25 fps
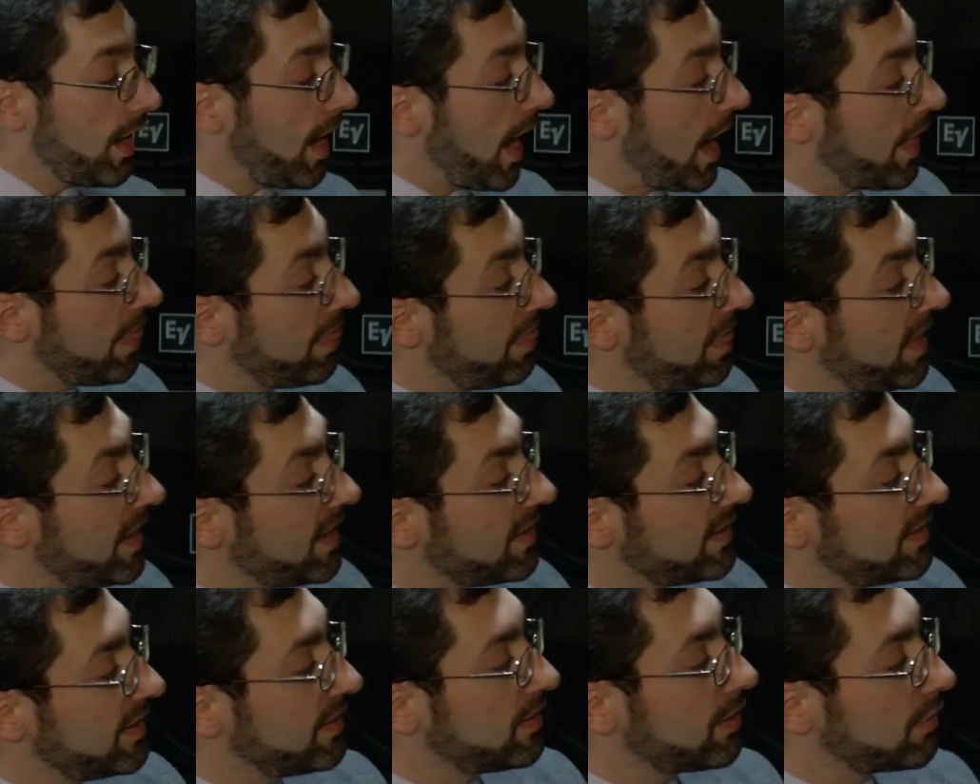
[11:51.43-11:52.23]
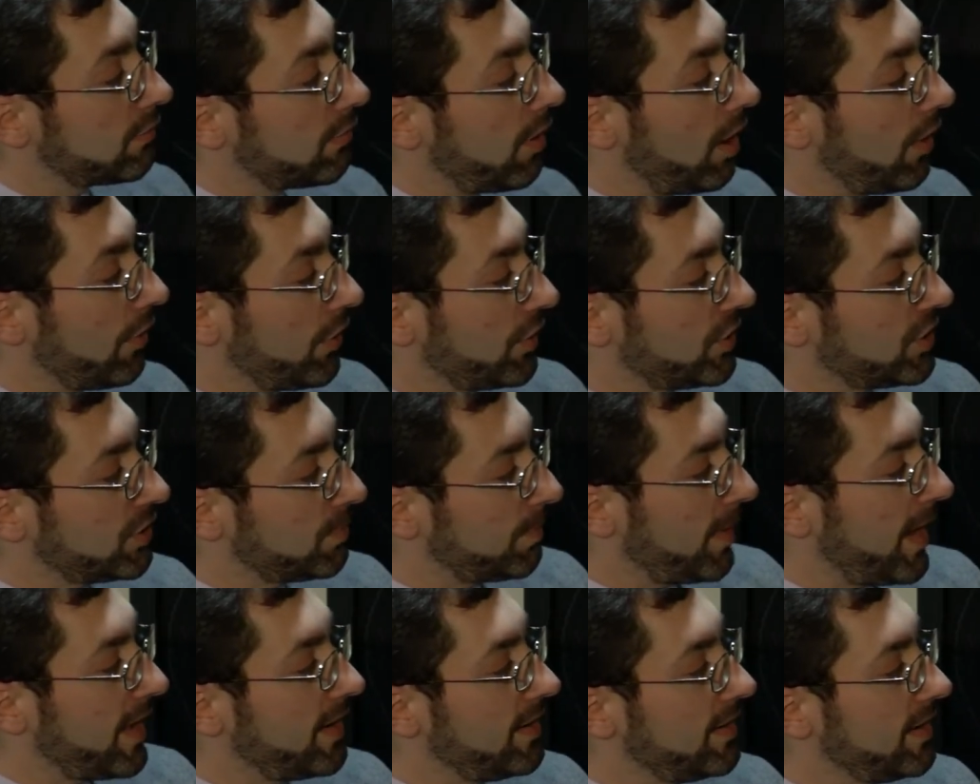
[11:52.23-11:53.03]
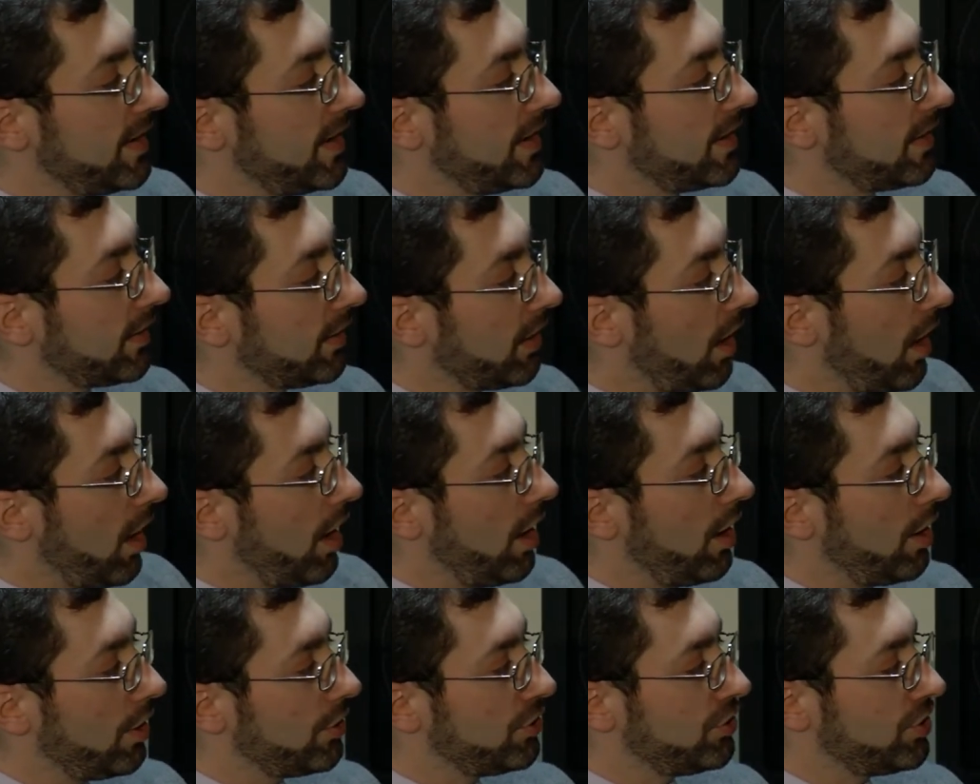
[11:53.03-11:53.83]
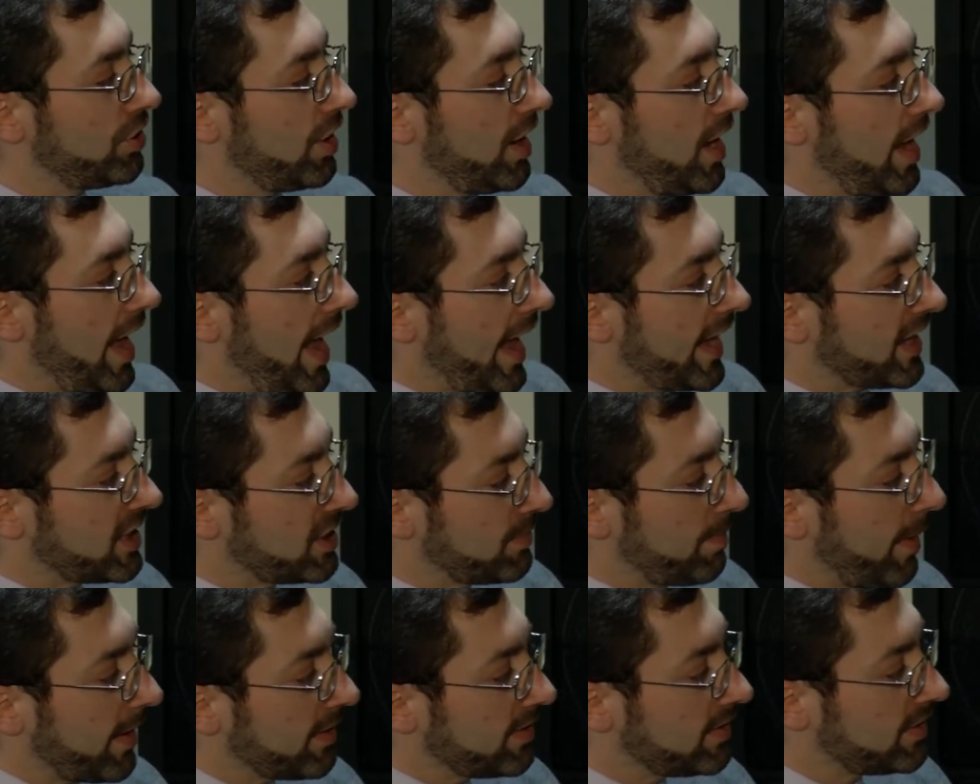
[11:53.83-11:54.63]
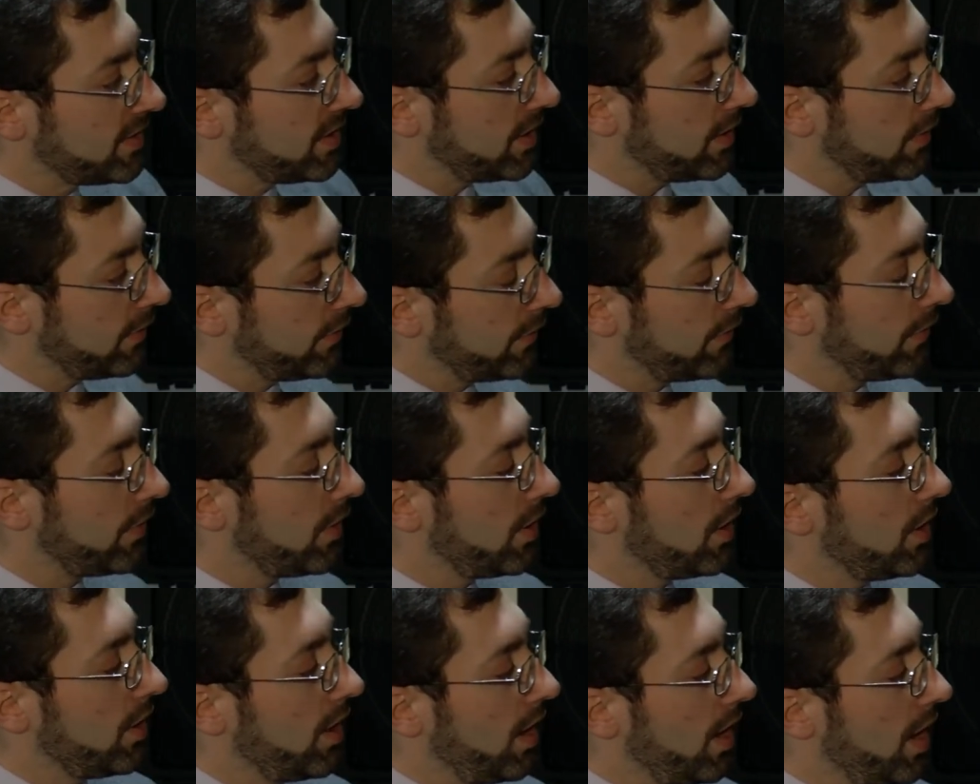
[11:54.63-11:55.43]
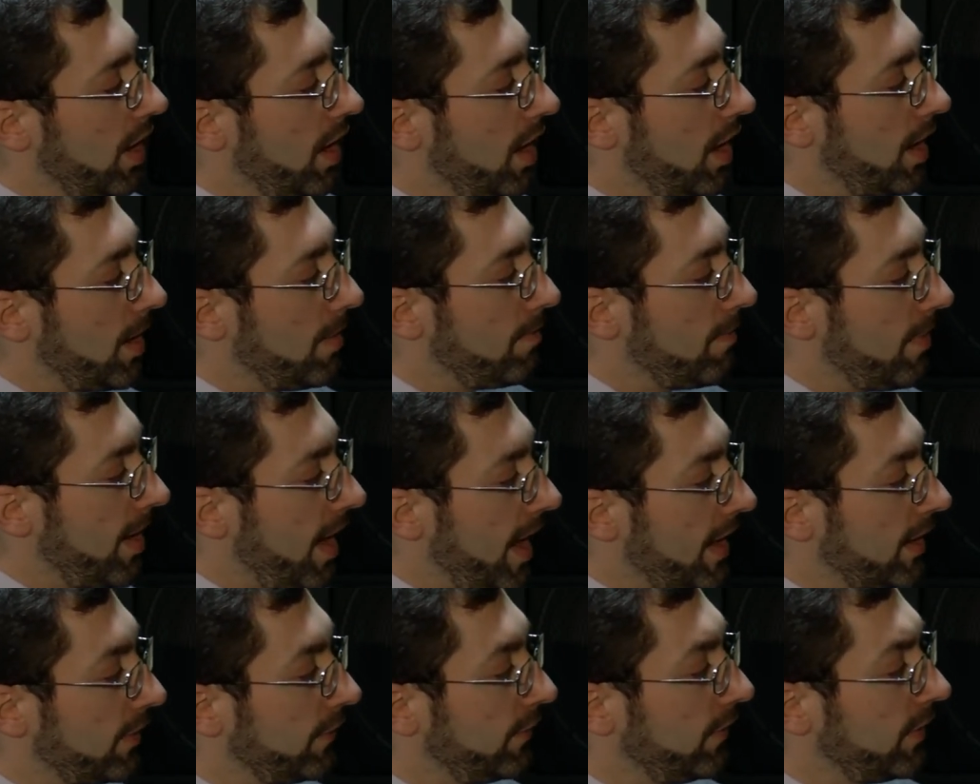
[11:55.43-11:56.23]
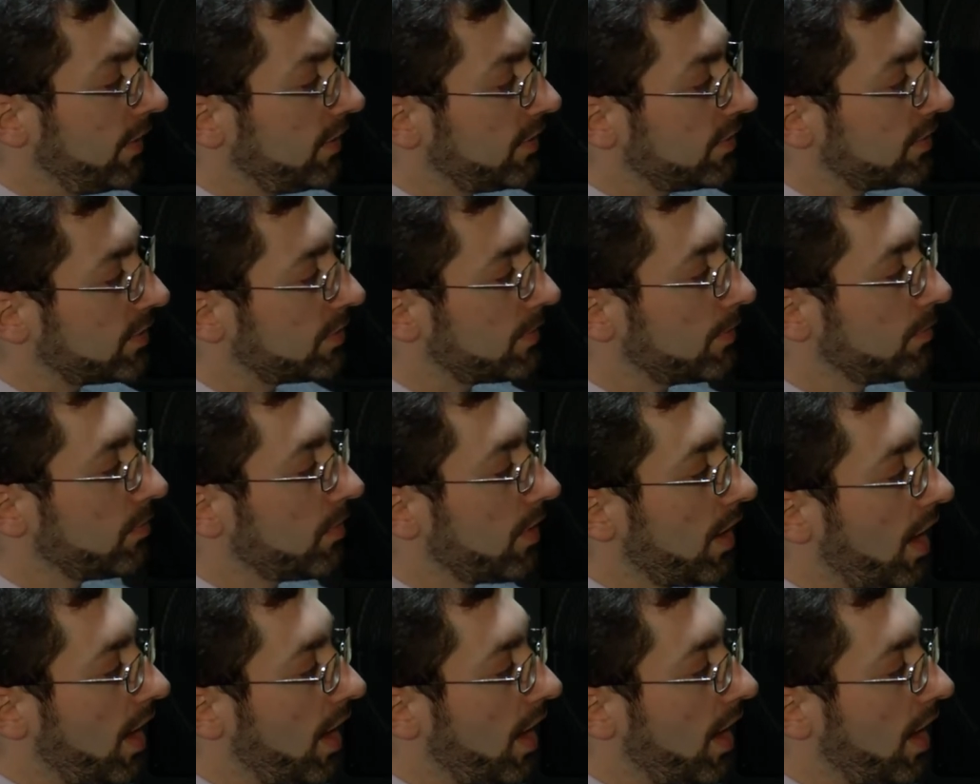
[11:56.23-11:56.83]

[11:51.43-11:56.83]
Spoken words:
and this is a rather splendid, large, expansive edifice,